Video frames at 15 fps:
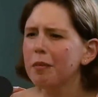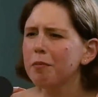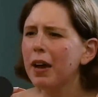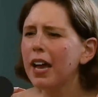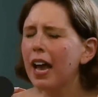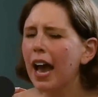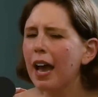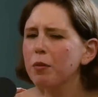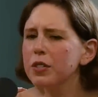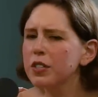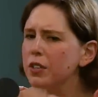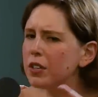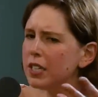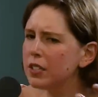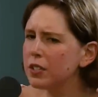my I was
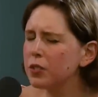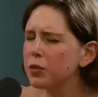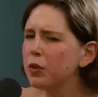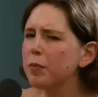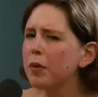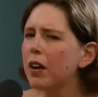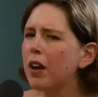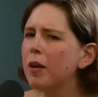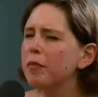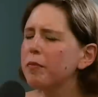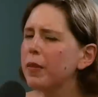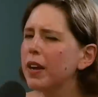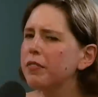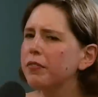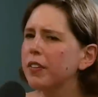good at school, but all of
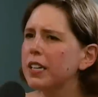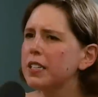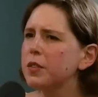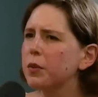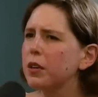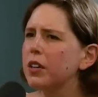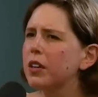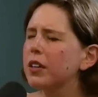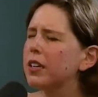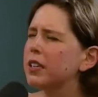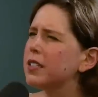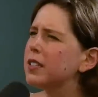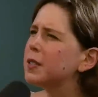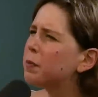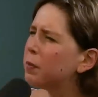my friends were good
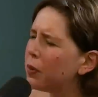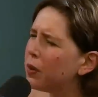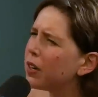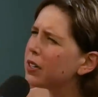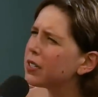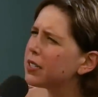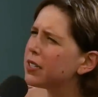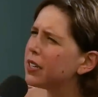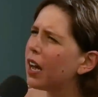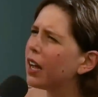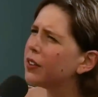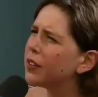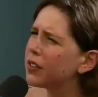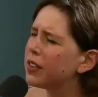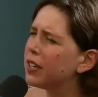at sports and mm-hmm.
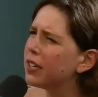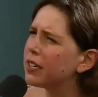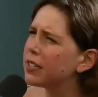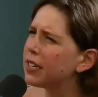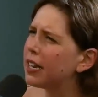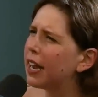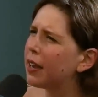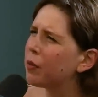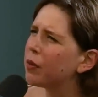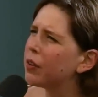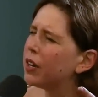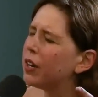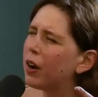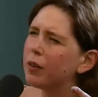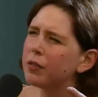other things, and I,
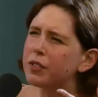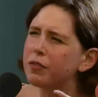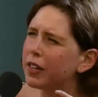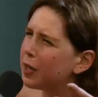you know, I was